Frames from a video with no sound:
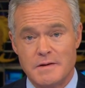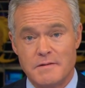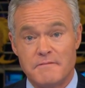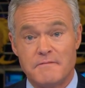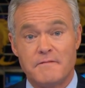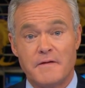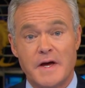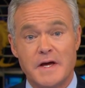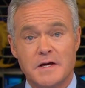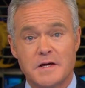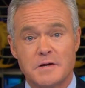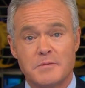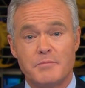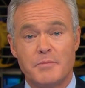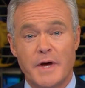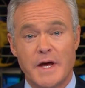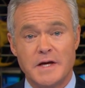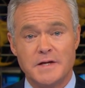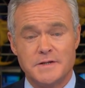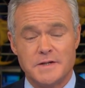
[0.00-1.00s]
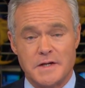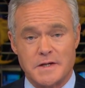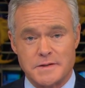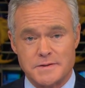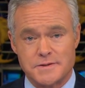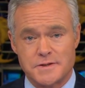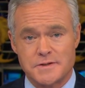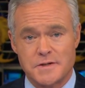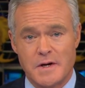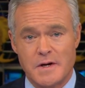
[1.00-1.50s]
fake
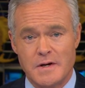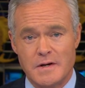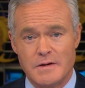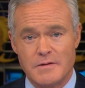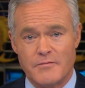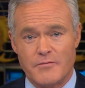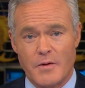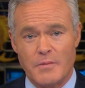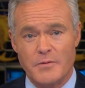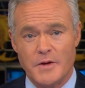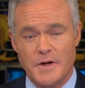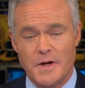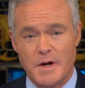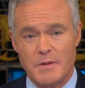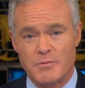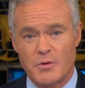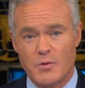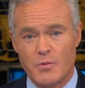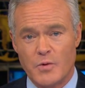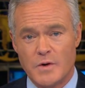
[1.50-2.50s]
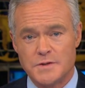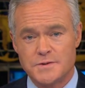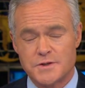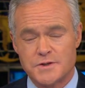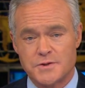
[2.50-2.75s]
paintings from the #1